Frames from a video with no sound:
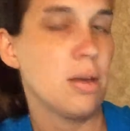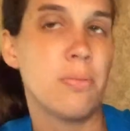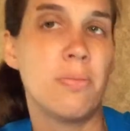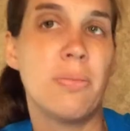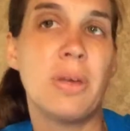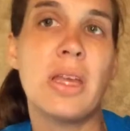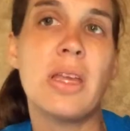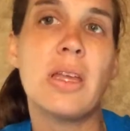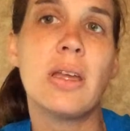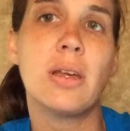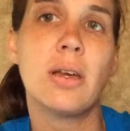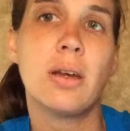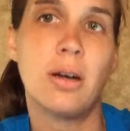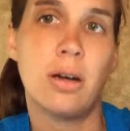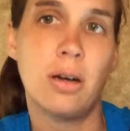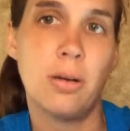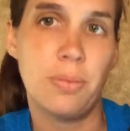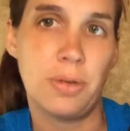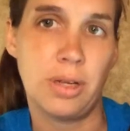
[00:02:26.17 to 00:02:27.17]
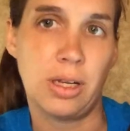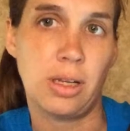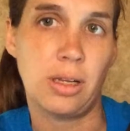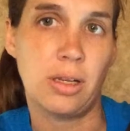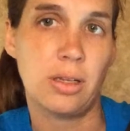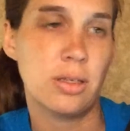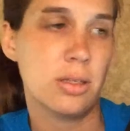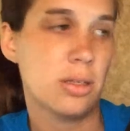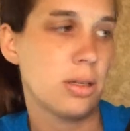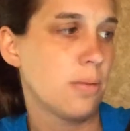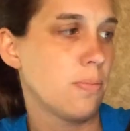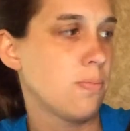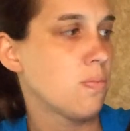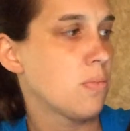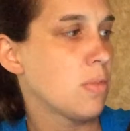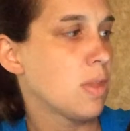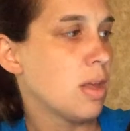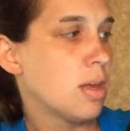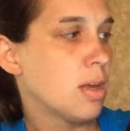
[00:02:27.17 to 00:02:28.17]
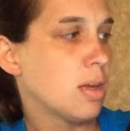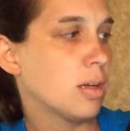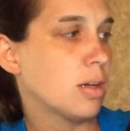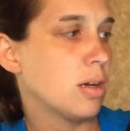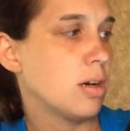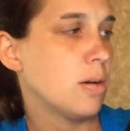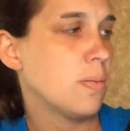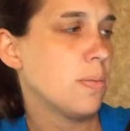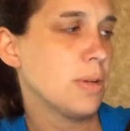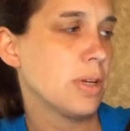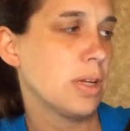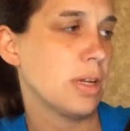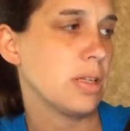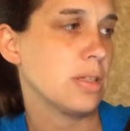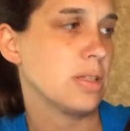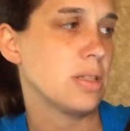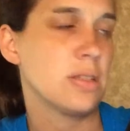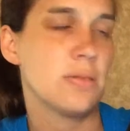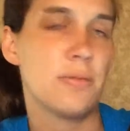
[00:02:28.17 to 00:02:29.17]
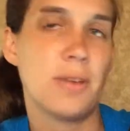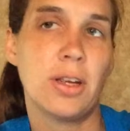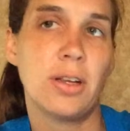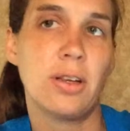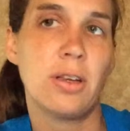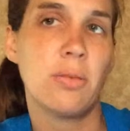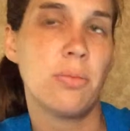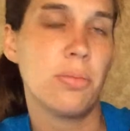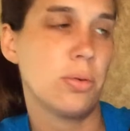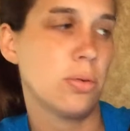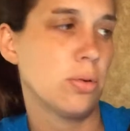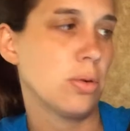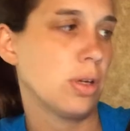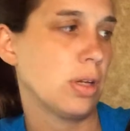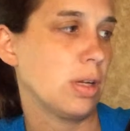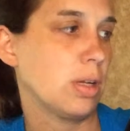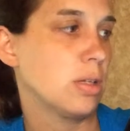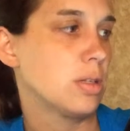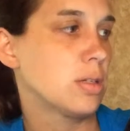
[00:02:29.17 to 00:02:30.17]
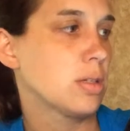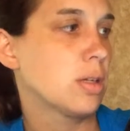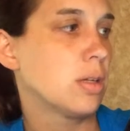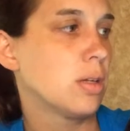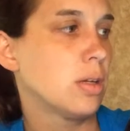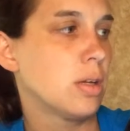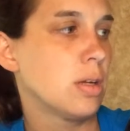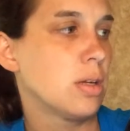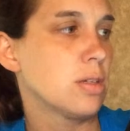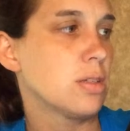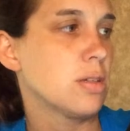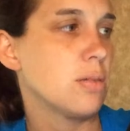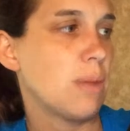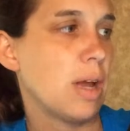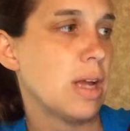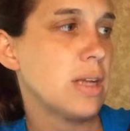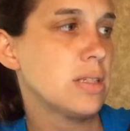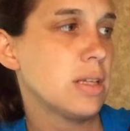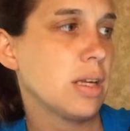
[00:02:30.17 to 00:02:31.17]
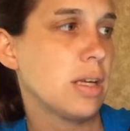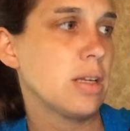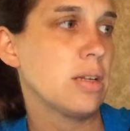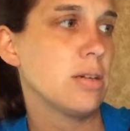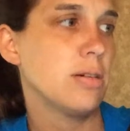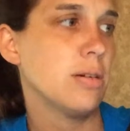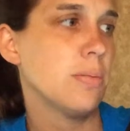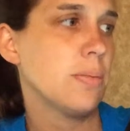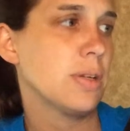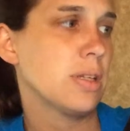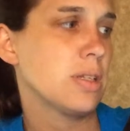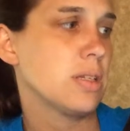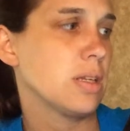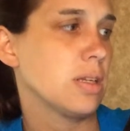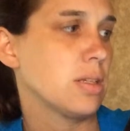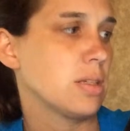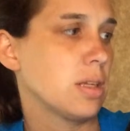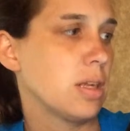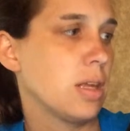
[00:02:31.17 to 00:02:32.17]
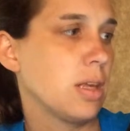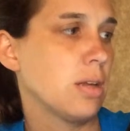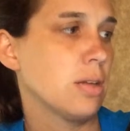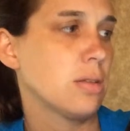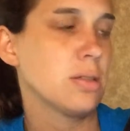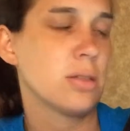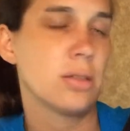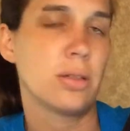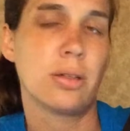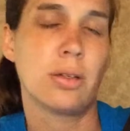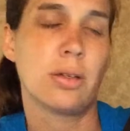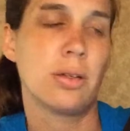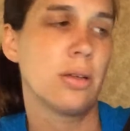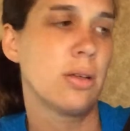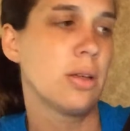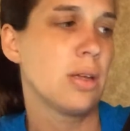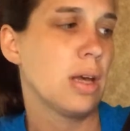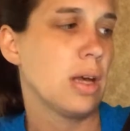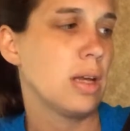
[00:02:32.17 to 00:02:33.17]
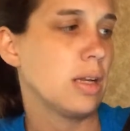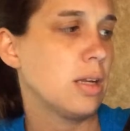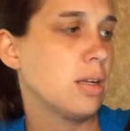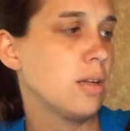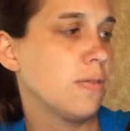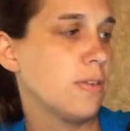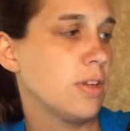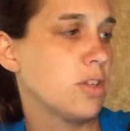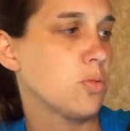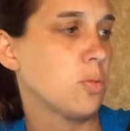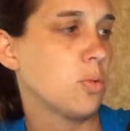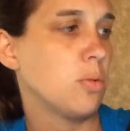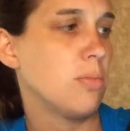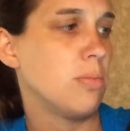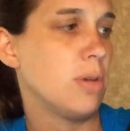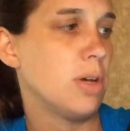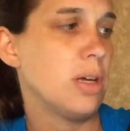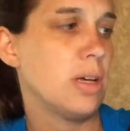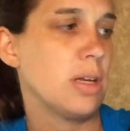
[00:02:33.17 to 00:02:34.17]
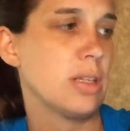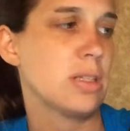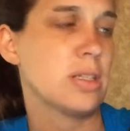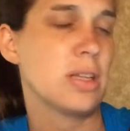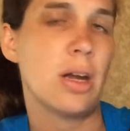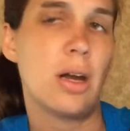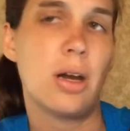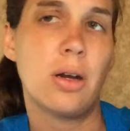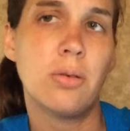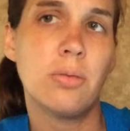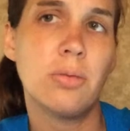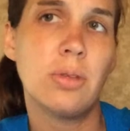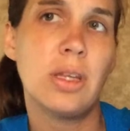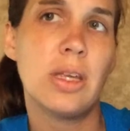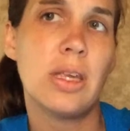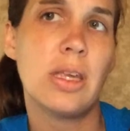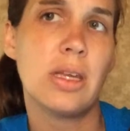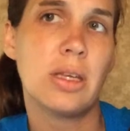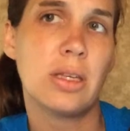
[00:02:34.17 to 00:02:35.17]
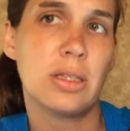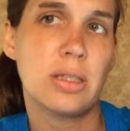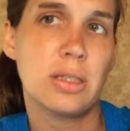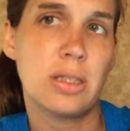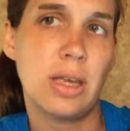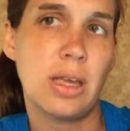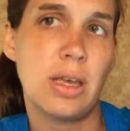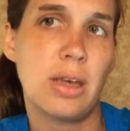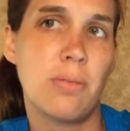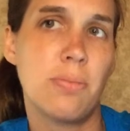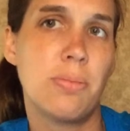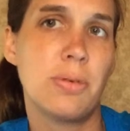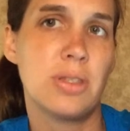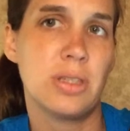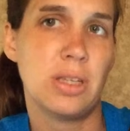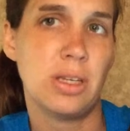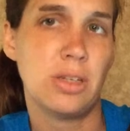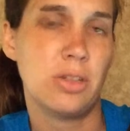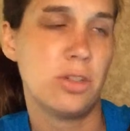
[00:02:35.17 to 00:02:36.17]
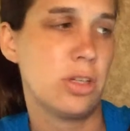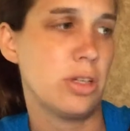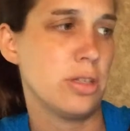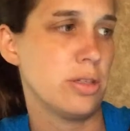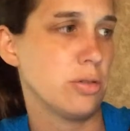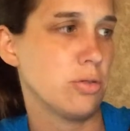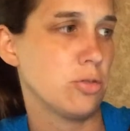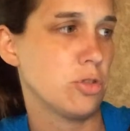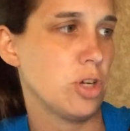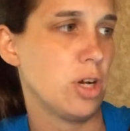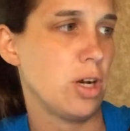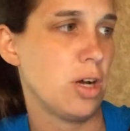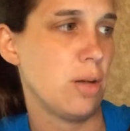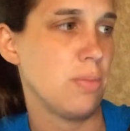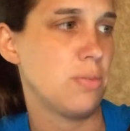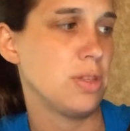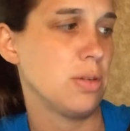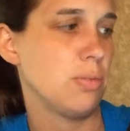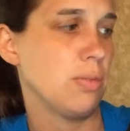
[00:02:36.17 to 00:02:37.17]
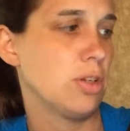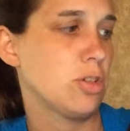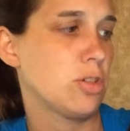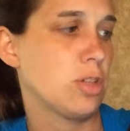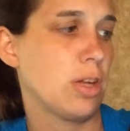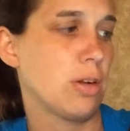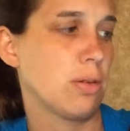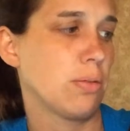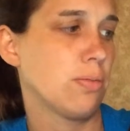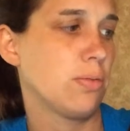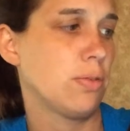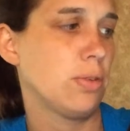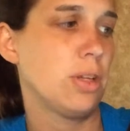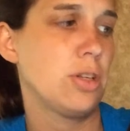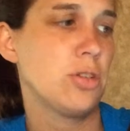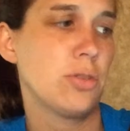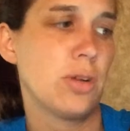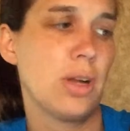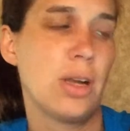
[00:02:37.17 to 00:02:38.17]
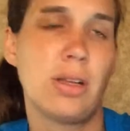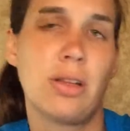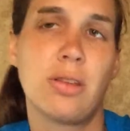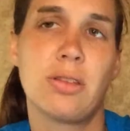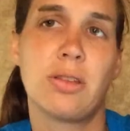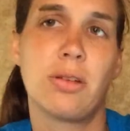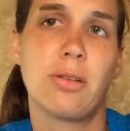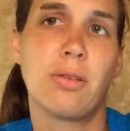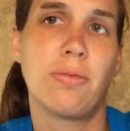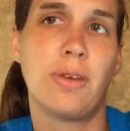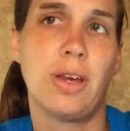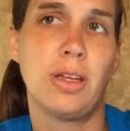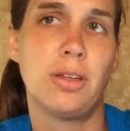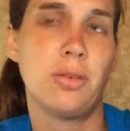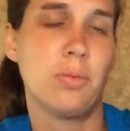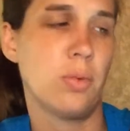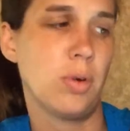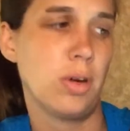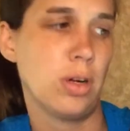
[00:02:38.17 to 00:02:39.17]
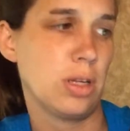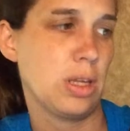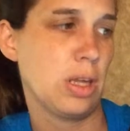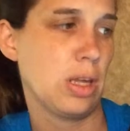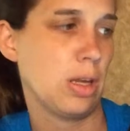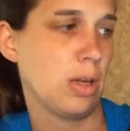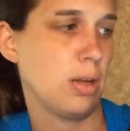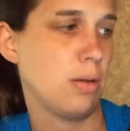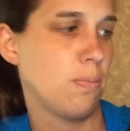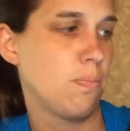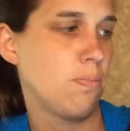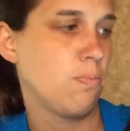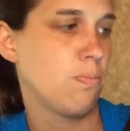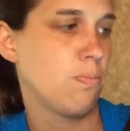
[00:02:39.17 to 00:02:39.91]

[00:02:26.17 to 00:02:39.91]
Being competent. Competence is very important. To maintain competency as a counselor, an individual must only accept positions or jobs in which they are fully trained and certified to work in.